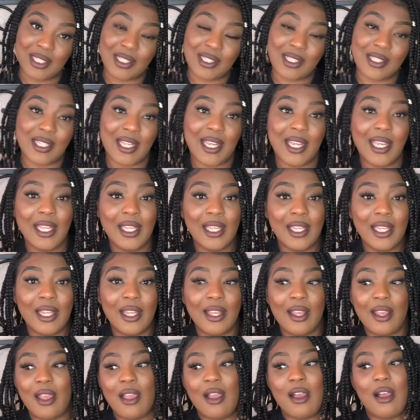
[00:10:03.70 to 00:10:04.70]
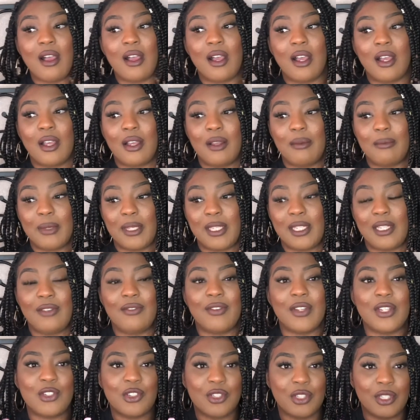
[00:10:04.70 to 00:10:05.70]
to take. Um, and
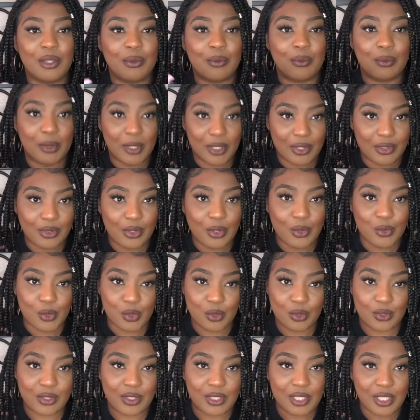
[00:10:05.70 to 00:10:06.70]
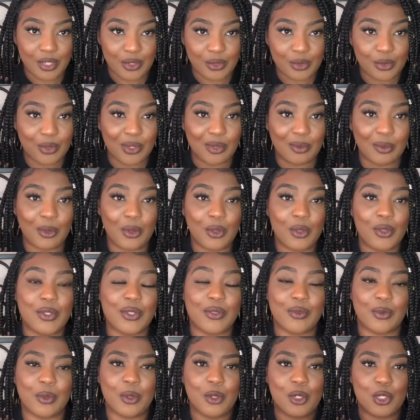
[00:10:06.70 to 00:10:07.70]
eventually, with those tier three roles,
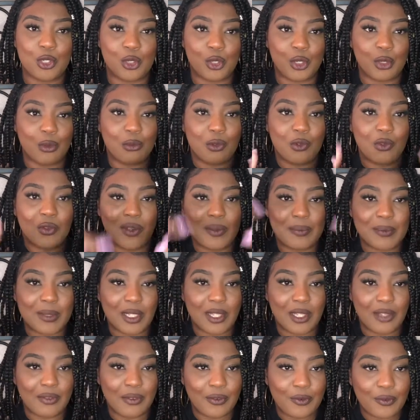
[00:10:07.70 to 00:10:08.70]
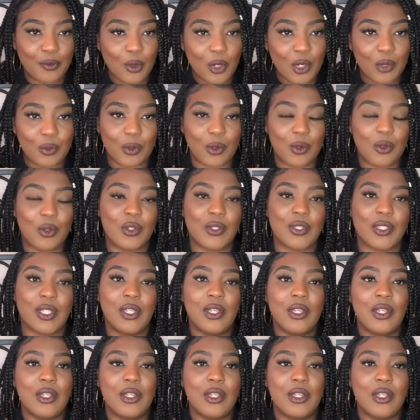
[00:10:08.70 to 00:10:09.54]
of course, you can move up to level four roles.